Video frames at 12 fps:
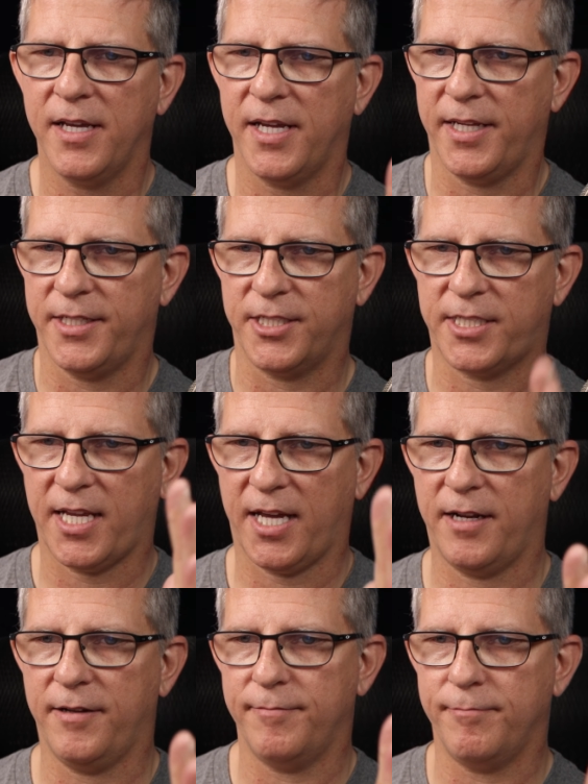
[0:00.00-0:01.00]
and just
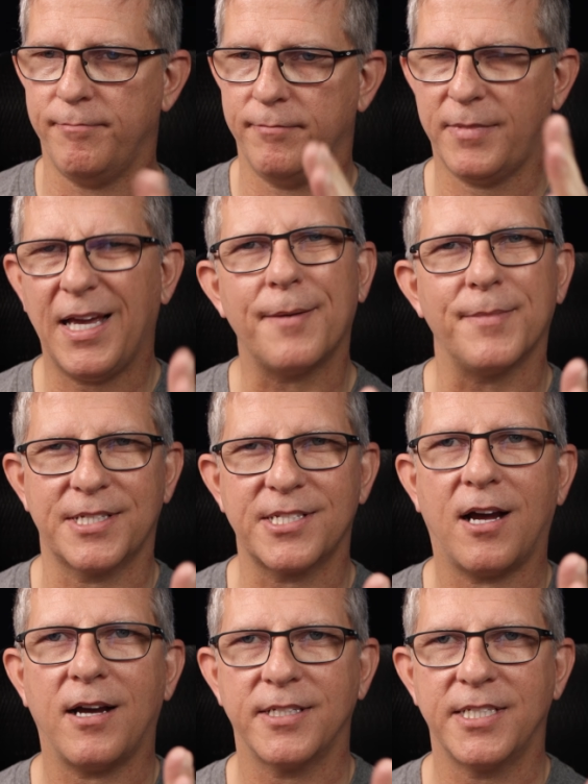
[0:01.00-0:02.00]
kind of
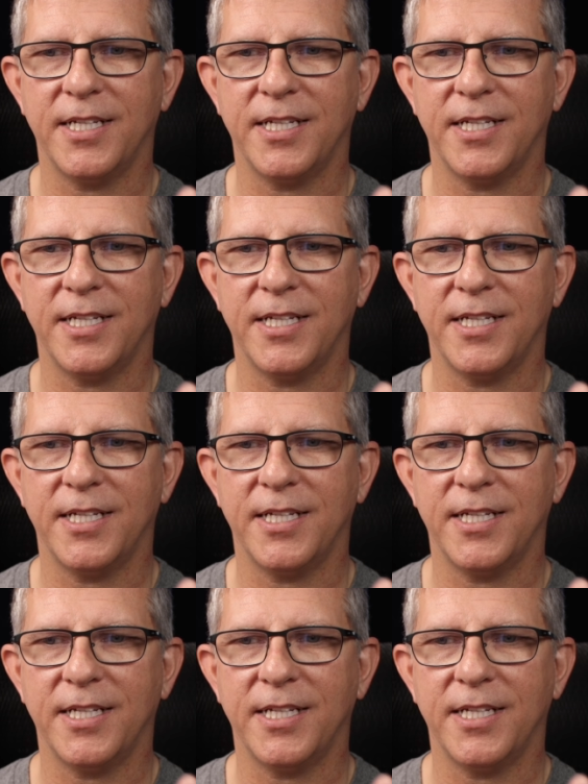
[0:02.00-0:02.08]
massage